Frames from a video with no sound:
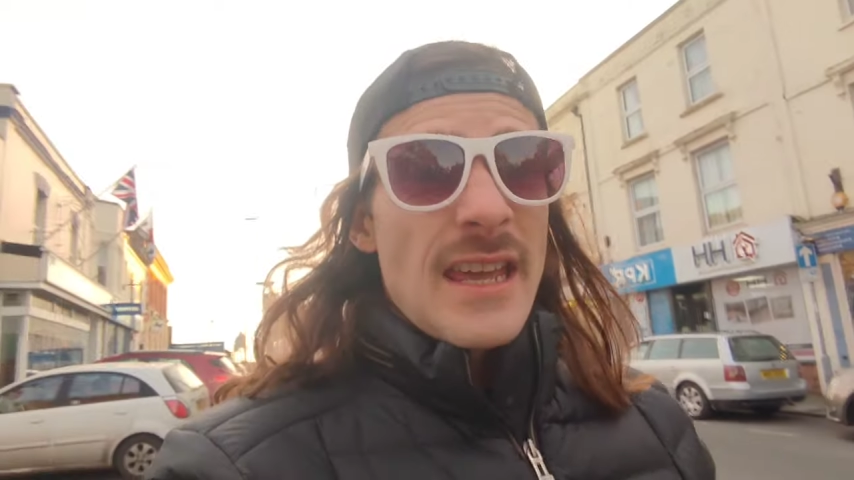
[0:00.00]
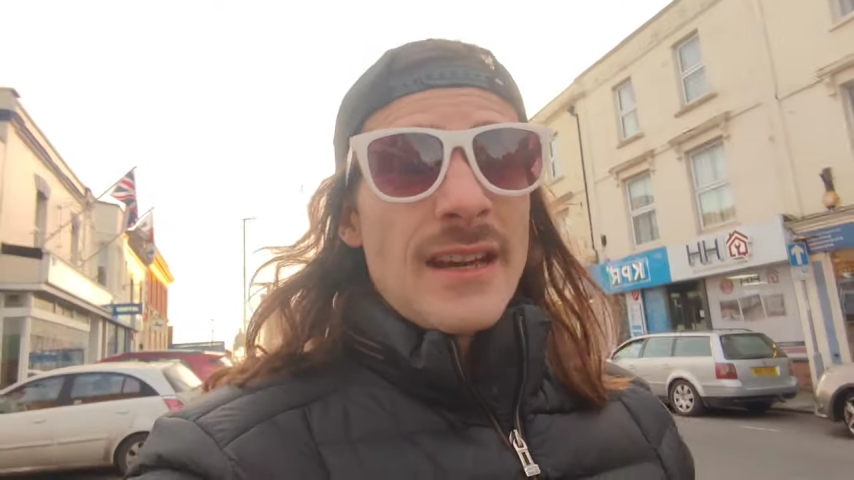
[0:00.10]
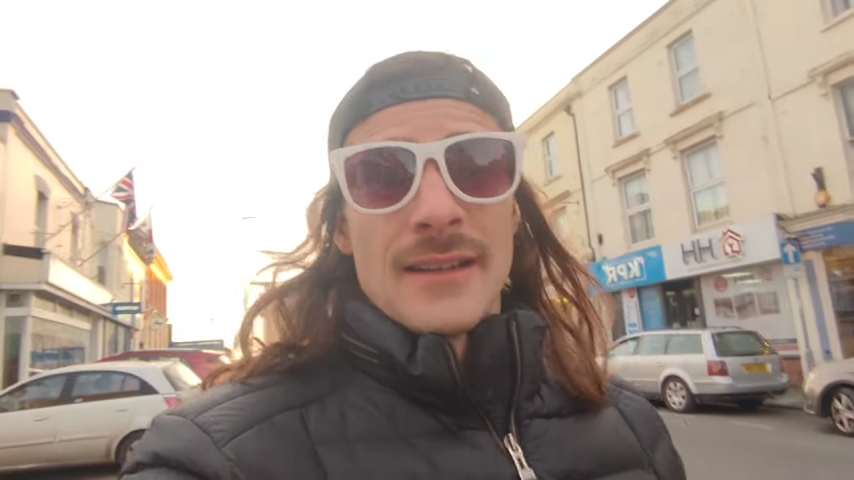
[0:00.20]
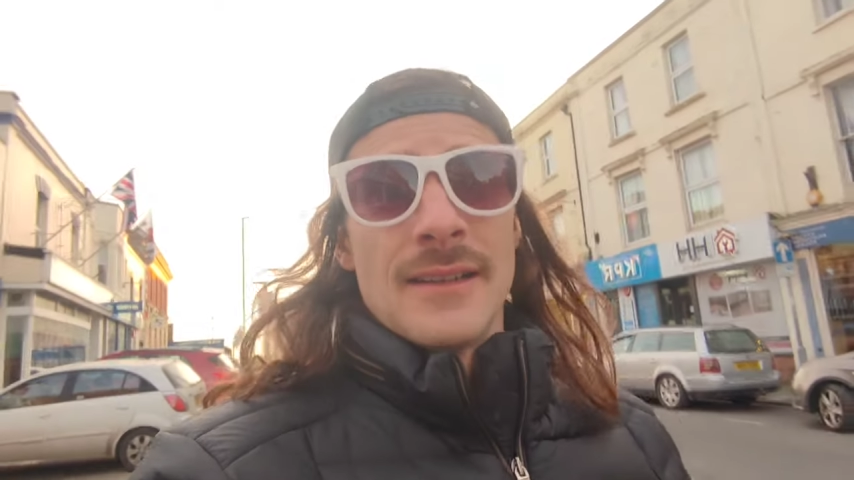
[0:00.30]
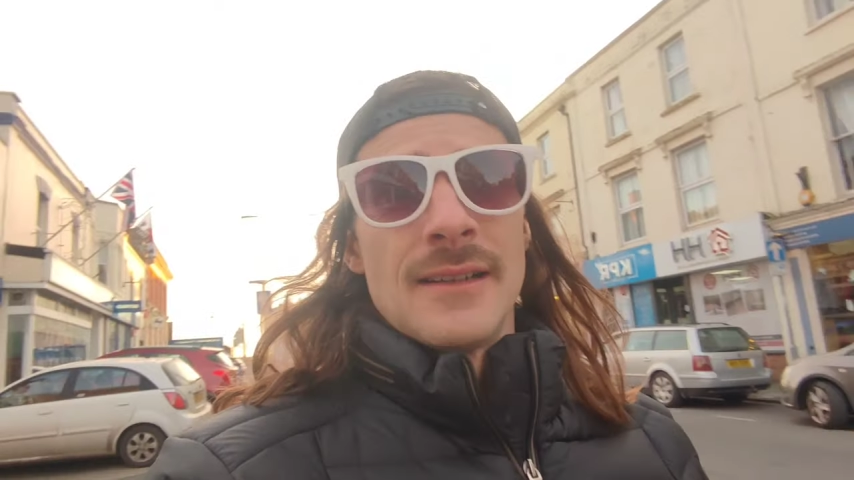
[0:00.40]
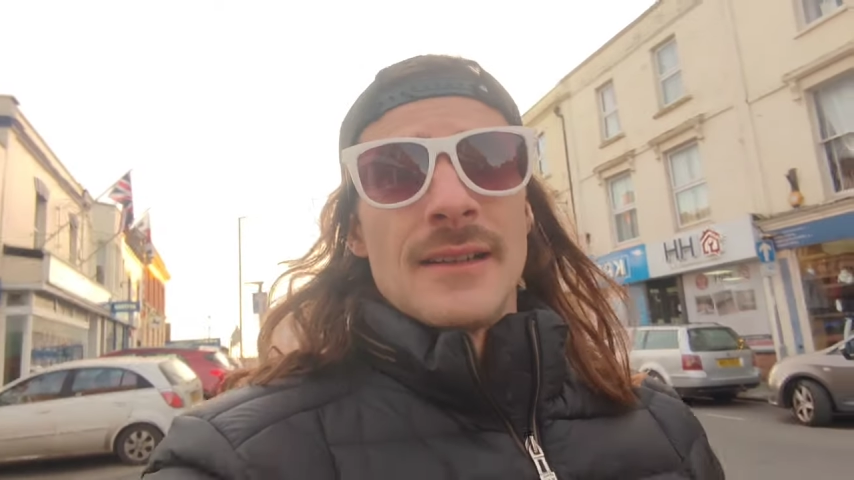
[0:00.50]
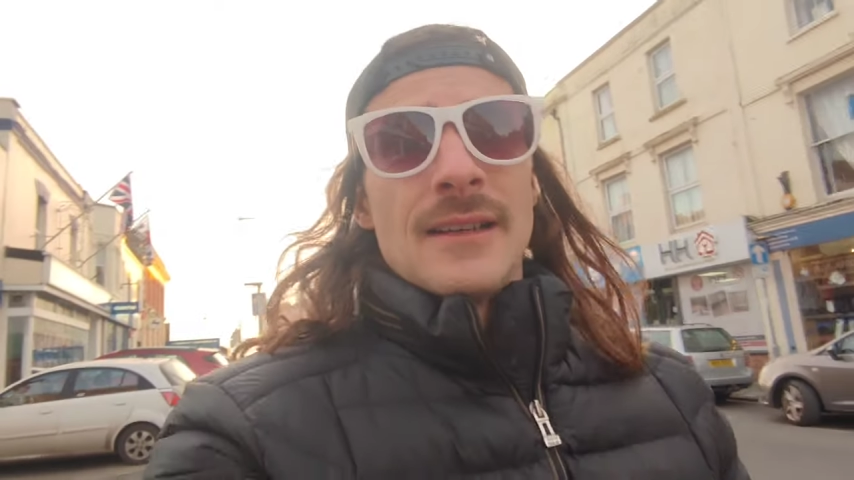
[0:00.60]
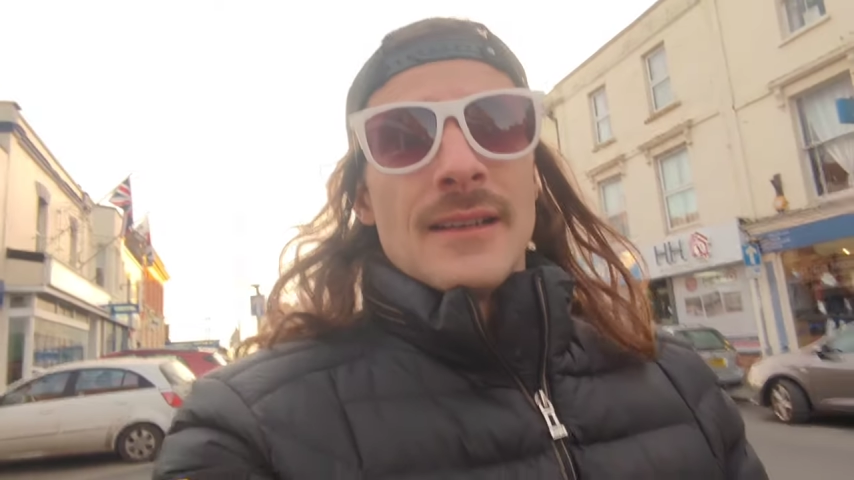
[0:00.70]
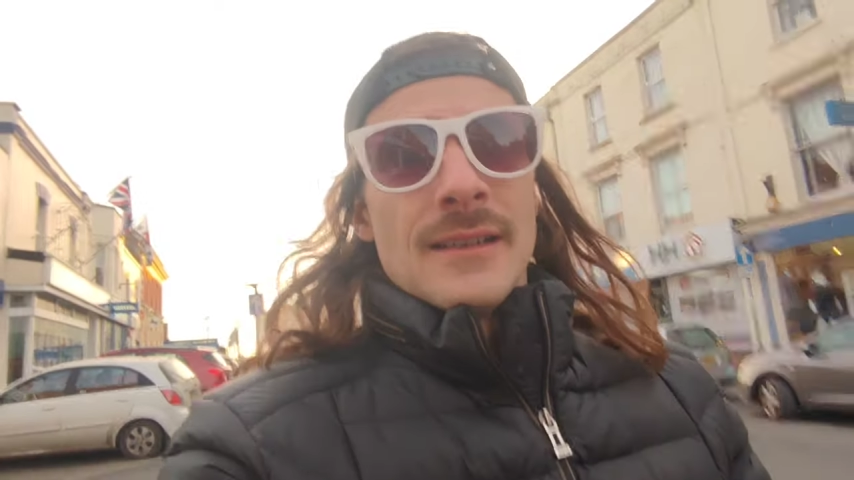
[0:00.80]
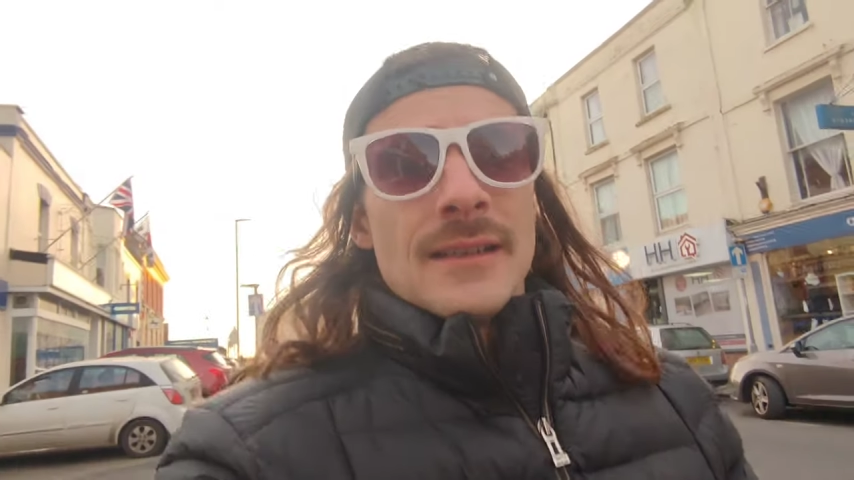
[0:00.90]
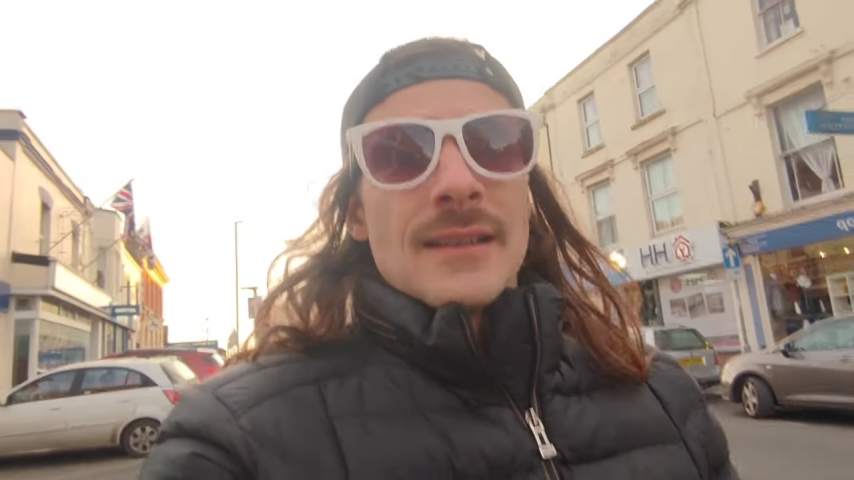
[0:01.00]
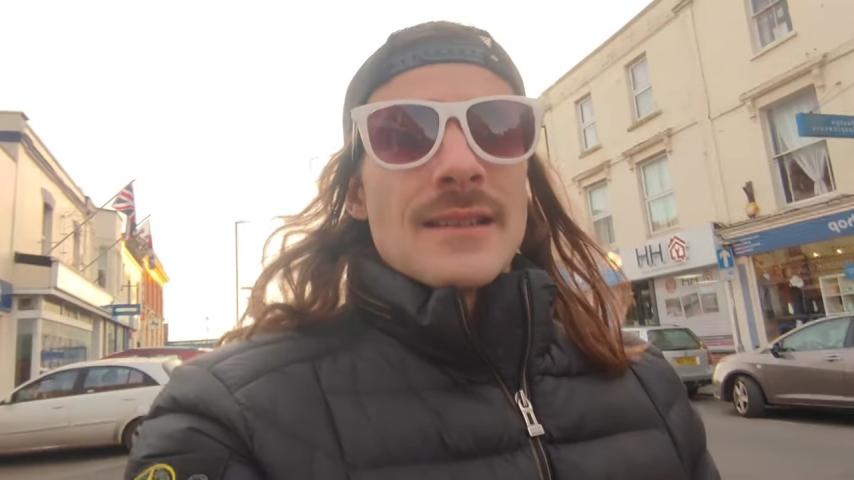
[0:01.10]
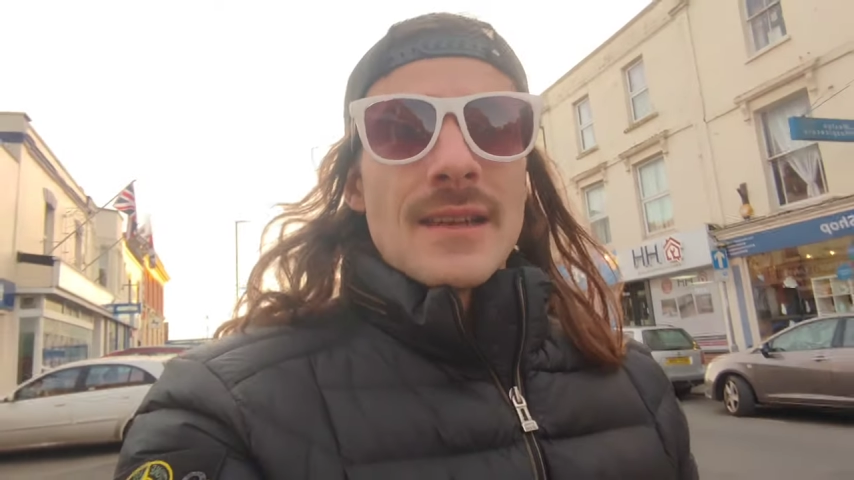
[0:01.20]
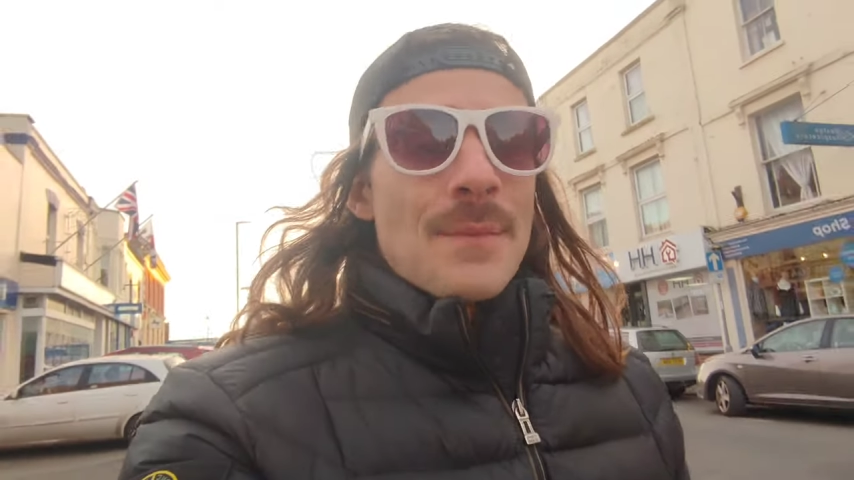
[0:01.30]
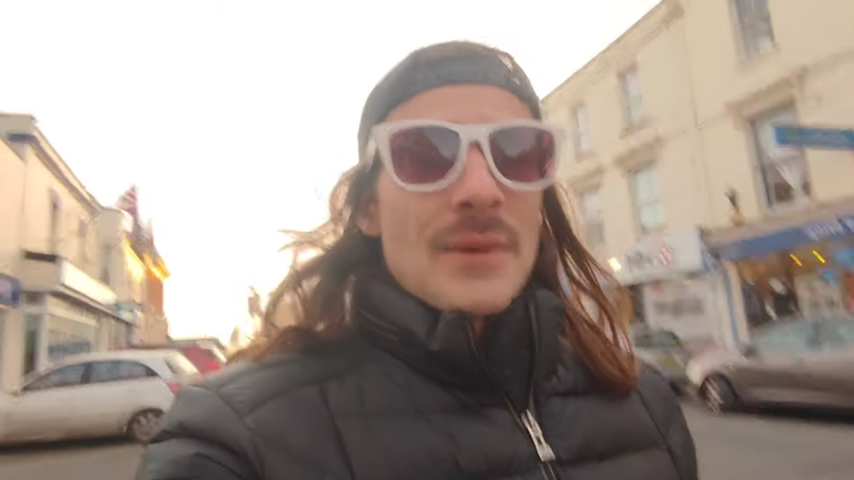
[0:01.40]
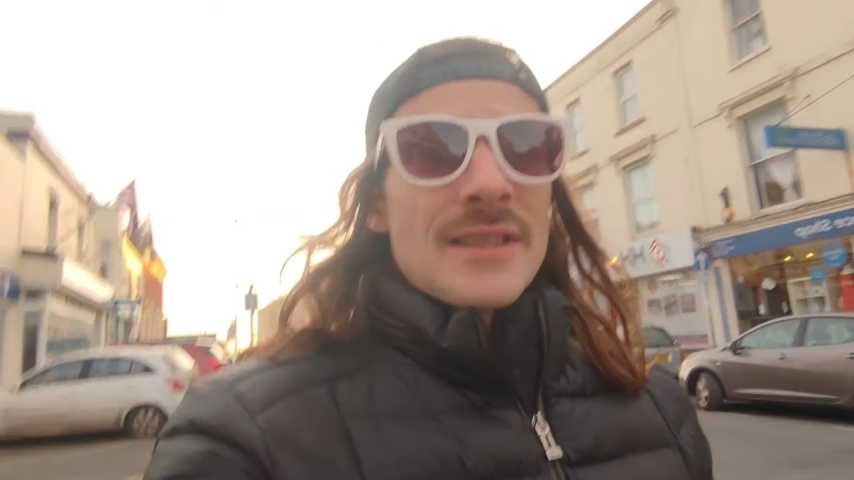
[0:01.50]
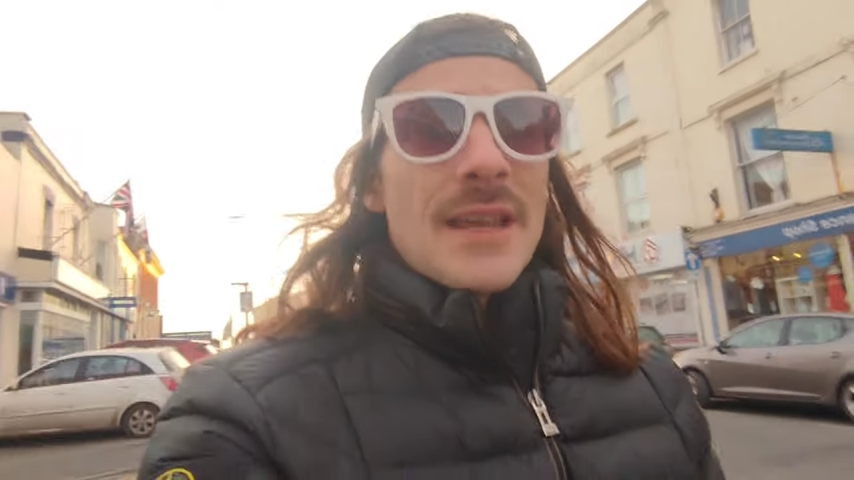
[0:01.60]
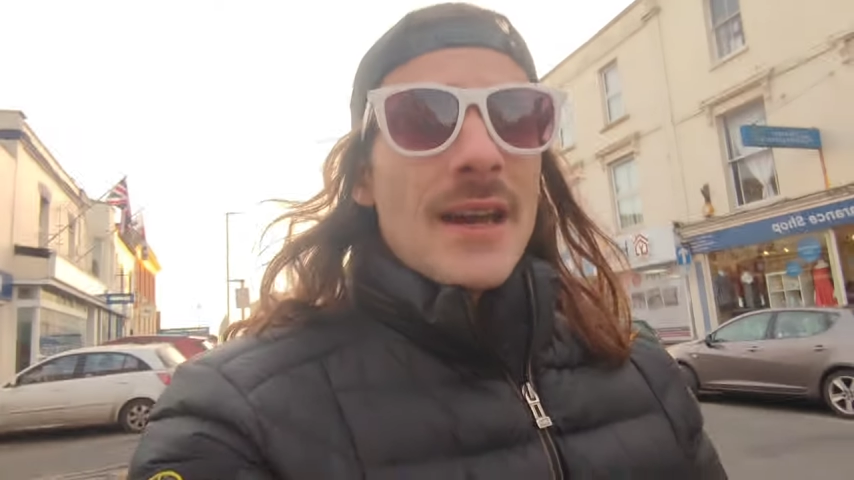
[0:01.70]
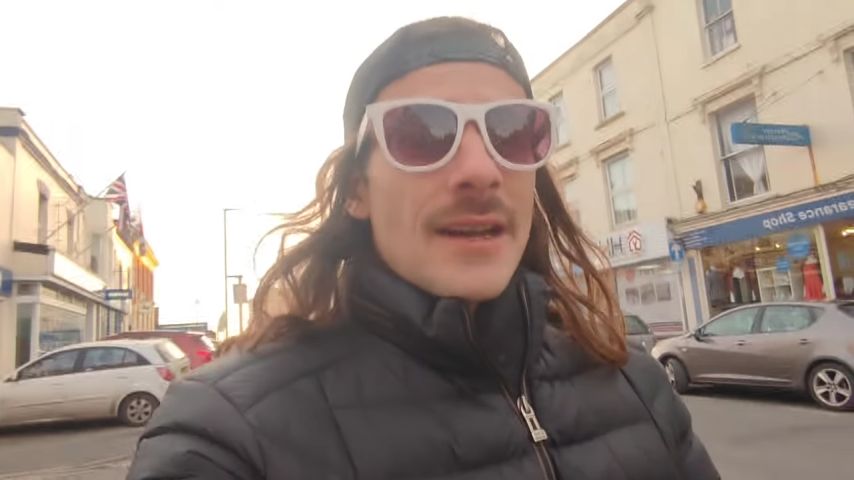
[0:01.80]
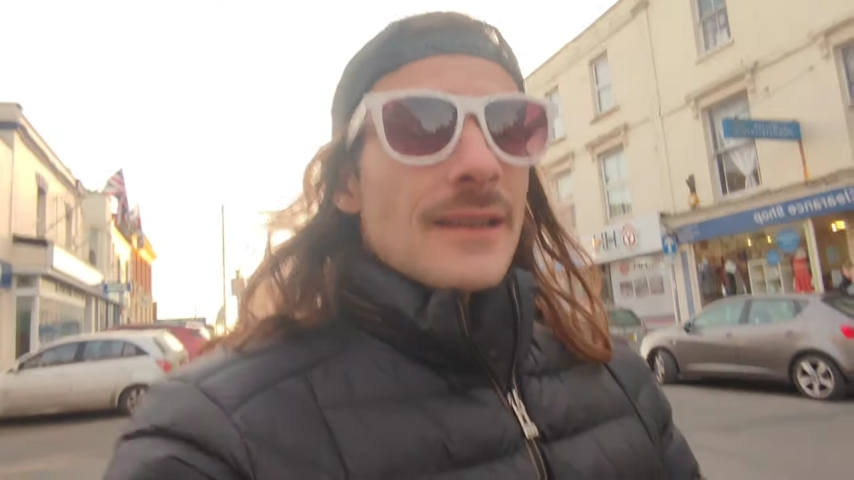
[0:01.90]
here. Simple
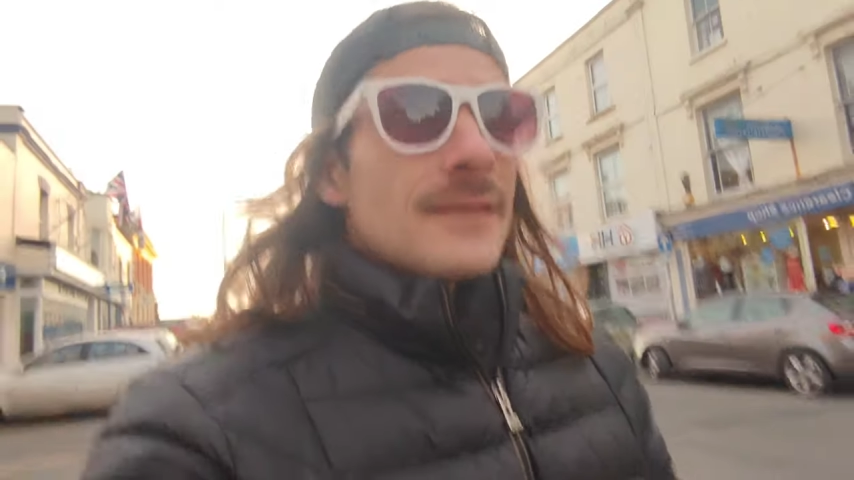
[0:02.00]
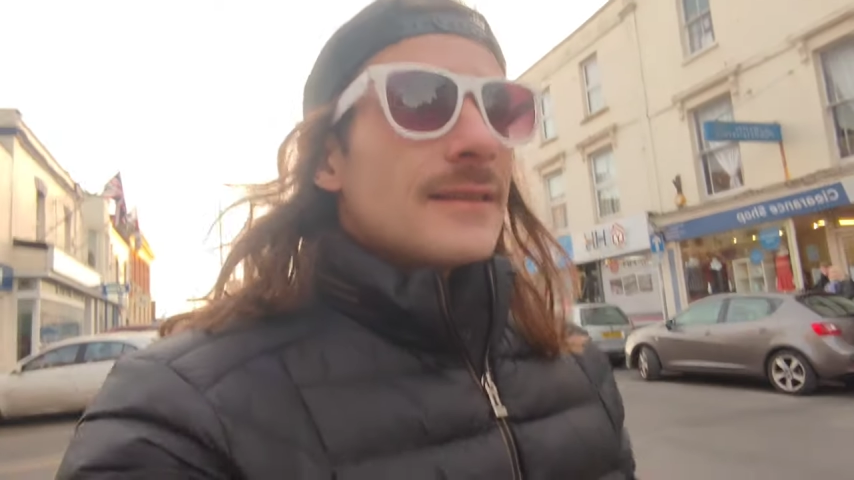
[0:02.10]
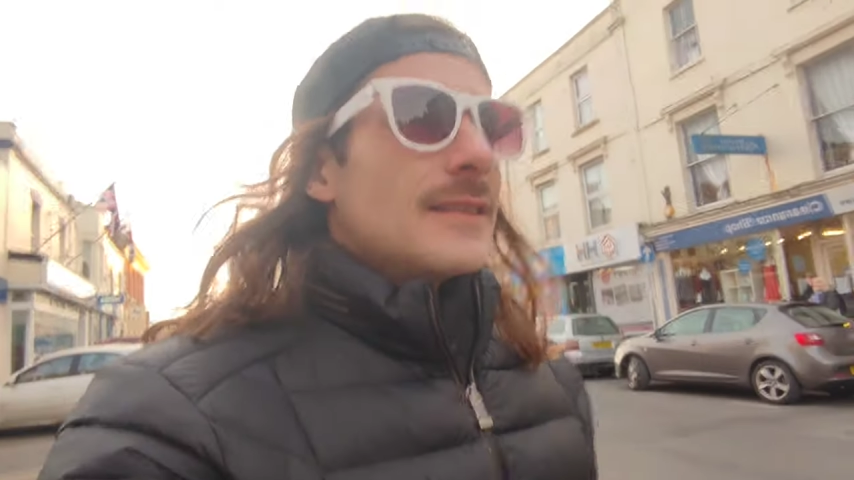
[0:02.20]
as that.